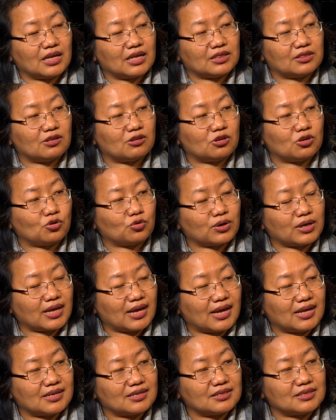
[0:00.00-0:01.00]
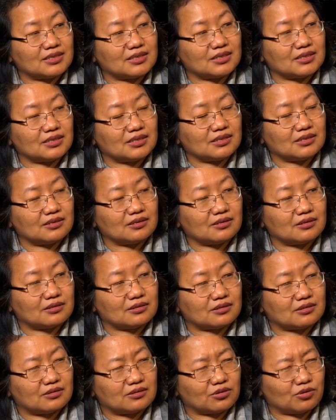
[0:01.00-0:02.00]
the locality
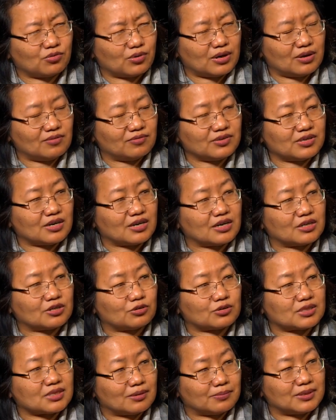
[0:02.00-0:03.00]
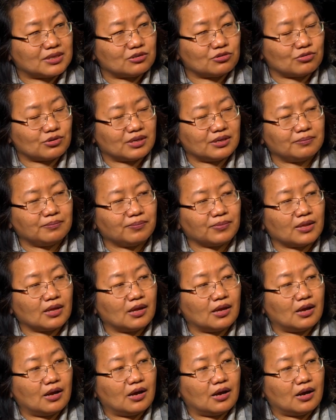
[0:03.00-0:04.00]
graveyard or cemetery
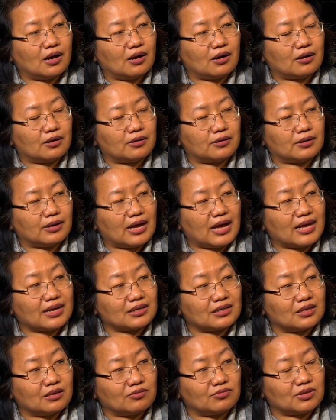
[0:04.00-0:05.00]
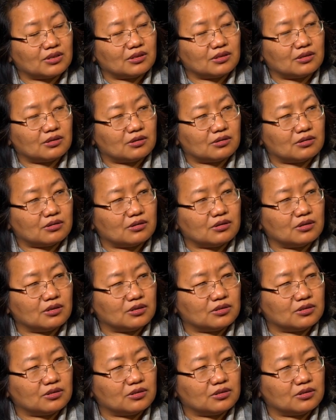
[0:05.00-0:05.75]
and given the